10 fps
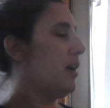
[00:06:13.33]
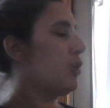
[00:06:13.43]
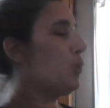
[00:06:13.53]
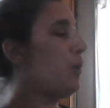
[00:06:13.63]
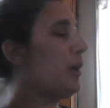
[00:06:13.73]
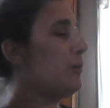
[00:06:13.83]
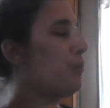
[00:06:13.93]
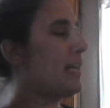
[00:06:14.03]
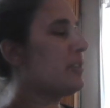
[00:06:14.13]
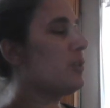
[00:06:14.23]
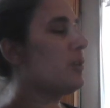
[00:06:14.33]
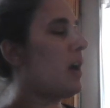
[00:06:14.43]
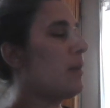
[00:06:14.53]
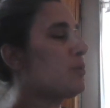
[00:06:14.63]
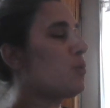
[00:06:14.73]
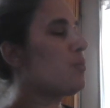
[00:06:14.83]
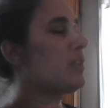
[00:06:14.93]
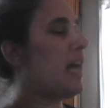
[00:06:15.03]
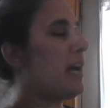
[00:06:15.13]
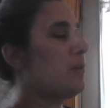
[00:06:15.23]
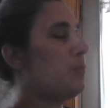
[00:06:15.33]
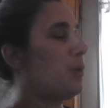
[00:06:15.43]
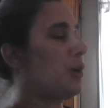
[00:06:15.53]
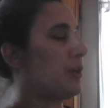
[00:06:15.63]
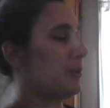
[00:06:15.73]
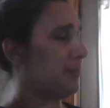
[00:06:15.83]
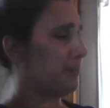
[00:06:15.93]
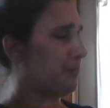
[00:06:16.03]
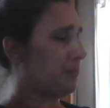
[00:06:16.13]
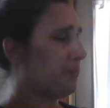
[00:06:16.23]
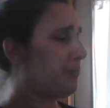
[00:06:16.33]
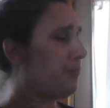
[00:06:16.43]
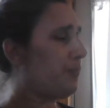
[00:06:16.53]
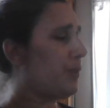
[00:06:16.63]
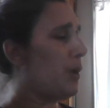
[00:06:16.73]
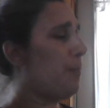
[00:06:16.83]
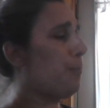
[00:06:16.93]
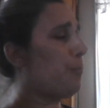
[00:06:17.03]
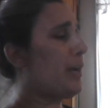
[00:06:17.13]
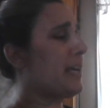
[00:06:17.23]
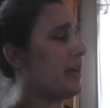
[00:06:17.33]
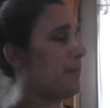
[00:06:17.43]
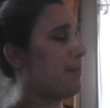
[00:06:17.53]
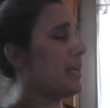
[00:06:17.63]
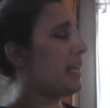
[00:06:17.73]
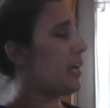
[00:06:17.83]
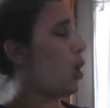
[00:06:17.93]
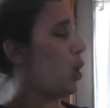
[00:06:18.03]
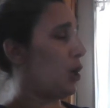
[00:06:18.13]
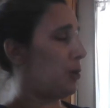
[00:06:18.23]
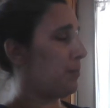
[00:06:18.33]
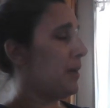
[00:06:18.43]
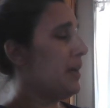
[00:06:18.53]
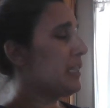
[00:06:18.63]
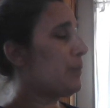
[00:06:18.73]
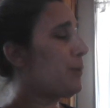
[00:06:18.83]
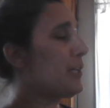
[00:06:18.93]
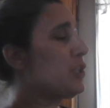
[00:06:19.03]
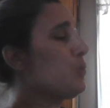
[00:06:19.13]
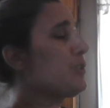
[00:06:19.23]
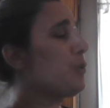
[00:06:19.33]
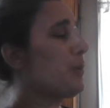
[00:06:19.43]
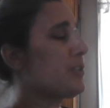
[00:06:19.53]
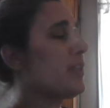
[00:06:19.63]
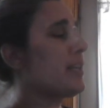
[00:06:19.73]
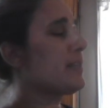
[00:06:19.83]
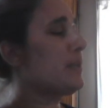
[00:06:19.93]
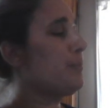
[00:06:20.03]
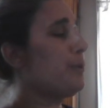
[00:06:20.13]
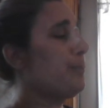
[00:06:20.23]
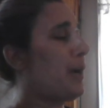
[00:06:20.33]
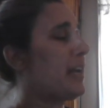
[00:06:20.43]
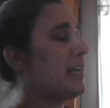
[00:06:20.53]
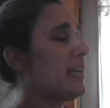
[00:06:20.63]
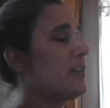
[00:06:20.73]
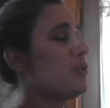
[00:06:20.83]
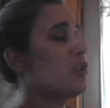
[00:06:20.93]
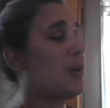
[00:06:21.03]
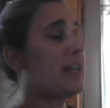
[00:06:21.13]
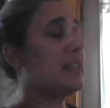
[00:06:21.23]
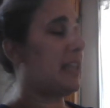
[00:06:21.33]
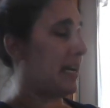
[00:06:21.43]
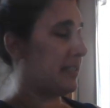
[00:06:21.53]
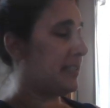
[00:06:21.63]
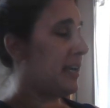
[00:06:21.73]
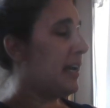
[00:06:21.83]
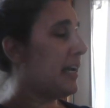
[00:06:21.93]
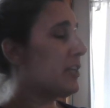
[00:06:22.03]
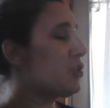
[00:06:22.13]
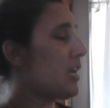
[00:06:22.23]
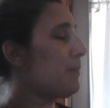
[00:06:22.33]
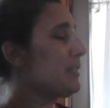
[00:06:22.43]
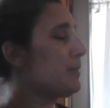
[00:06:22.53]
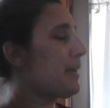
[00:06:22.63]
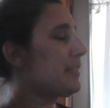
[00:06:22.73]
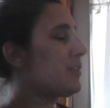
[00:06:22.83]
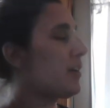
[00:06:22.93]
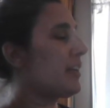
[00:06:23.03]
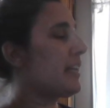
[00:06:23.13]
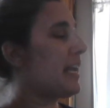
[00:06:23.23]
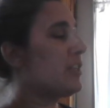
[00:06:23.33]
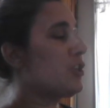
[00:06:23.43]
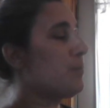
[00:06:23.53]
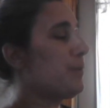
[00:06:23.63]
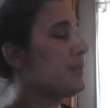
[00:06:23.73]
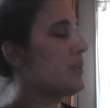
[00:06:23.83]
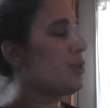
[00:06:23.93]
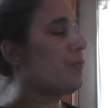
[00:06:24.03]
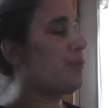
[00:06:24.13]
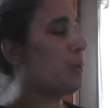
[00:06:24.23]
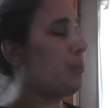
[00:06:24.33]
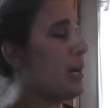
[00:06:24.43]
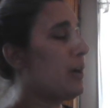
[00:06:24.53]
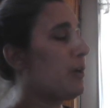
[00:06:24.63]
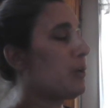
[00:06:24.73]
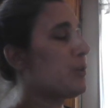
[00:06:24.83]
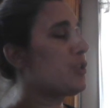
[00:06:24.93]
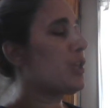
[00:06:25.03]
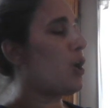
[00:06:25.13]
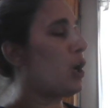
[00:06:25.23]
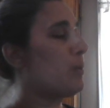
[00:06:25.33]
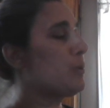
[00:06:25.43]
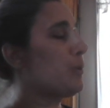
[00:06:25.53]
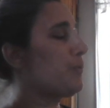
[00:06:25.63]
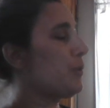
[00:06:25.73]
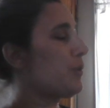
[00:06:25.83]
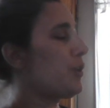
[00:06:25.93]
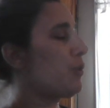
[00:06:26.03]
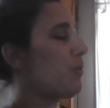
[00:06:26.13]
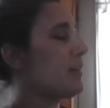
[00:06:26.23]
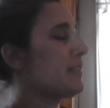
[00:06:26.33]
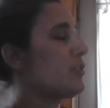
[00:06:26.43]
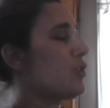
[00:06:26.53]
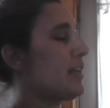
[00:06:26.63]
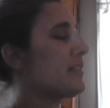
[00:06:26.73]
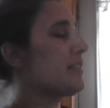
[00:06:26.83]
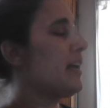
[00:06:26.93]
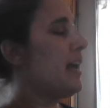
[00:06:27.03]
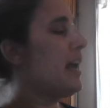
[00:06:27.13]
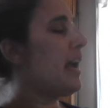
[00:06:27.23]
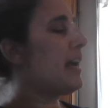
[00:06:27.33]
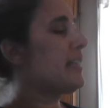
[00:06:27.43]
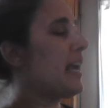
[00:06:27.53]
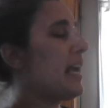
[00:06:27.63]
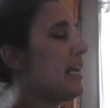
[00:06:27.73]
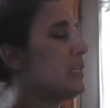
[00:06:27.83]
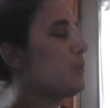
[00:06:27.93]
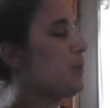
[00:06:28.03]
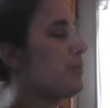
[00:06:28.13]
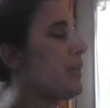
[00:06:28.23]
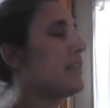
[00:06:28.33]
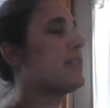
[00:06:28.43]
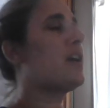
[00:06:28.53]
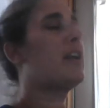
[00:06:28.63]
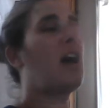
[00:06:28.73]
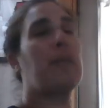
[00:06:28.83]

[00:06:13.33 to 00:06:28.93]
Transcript: The word pretzel comes from the Latin word brachium, meaning arm. The pretzel was originally a simple bread eaten during Lent. Its shape is based on an ancient position for prayer in which the arms were folded across the chest and the hands were placed on